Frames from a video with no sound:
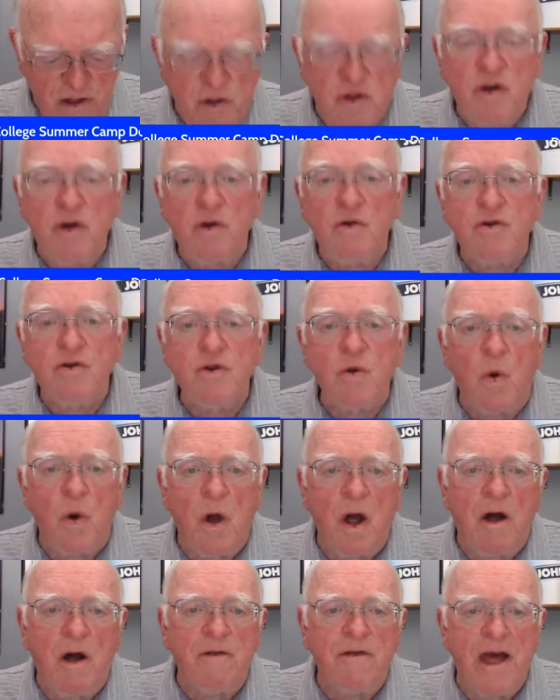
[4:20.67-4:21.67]
June
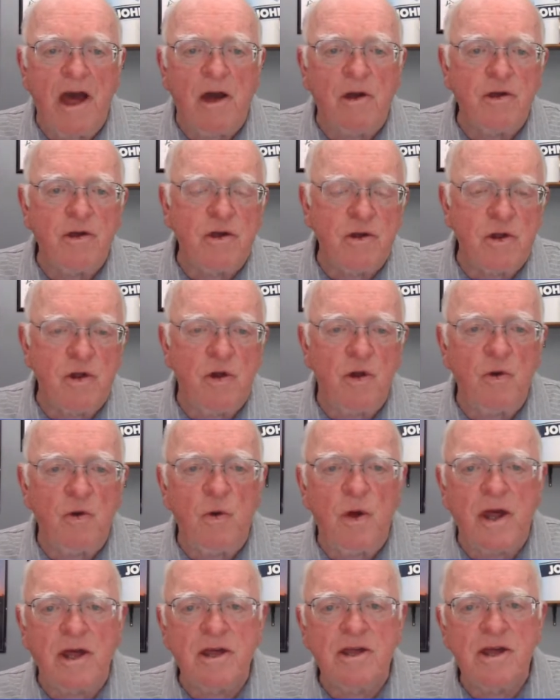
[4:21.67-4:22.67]
12th. That was 2
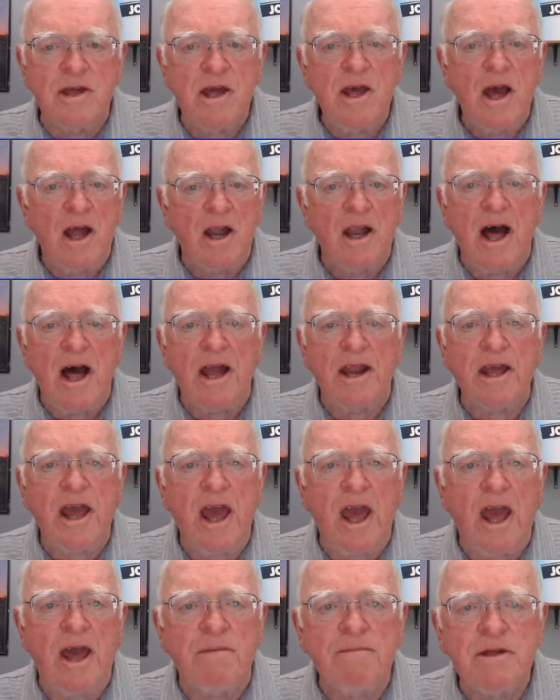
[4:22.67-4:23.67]
weeks, a lot of
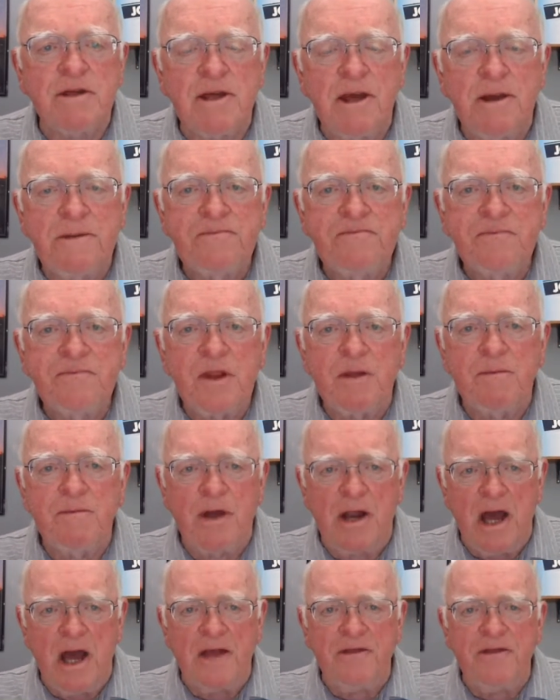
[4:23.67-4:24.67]
camps.
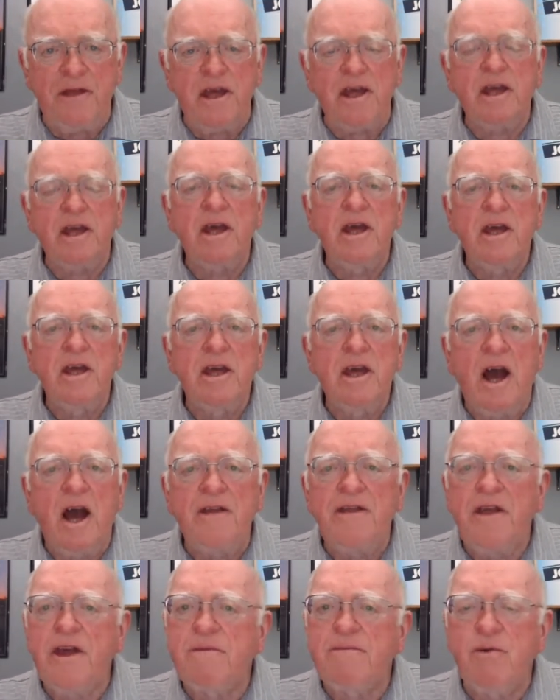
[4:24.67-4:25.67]
But I think
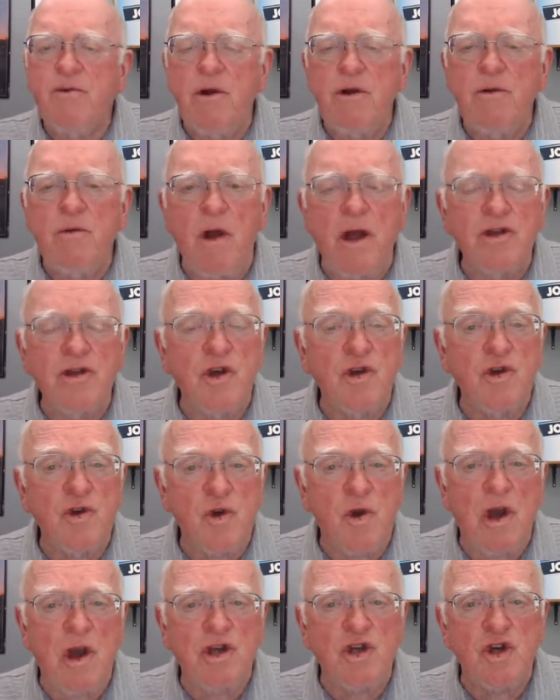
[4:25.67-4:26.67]

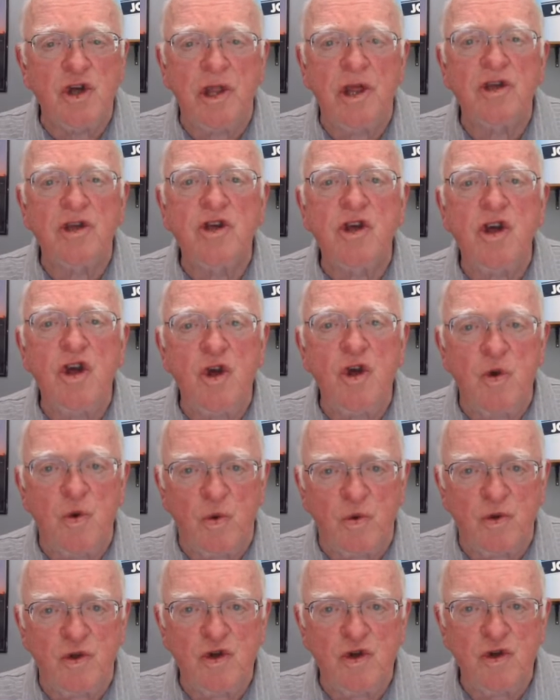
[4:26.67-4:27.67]
pre-registration is
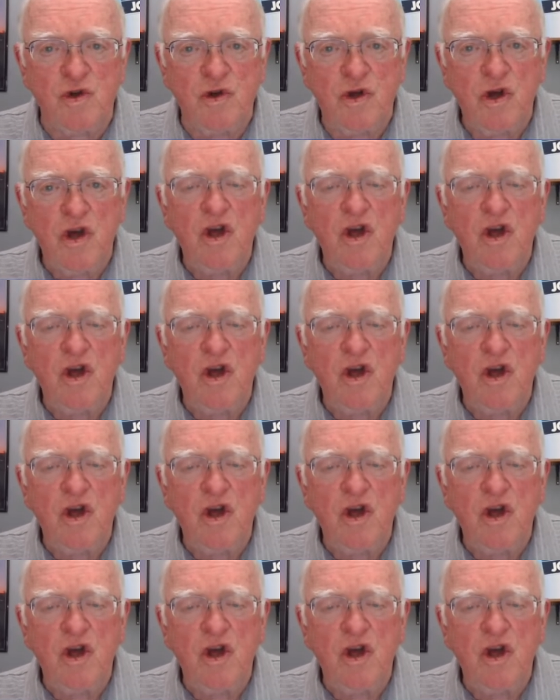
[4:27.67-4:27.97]
huge.